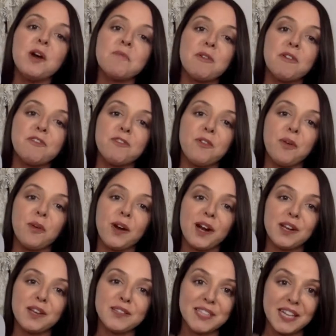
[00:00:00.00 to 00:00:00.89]
before
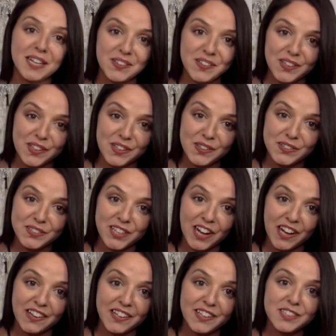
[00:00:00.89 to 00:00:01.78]
you take a look at your
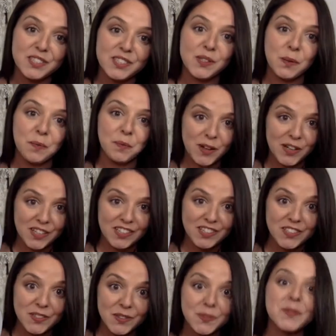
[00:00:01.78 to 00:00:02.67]
challenge. So we're going
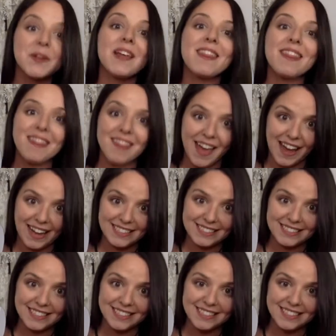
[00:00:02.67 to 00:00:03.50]
to do that.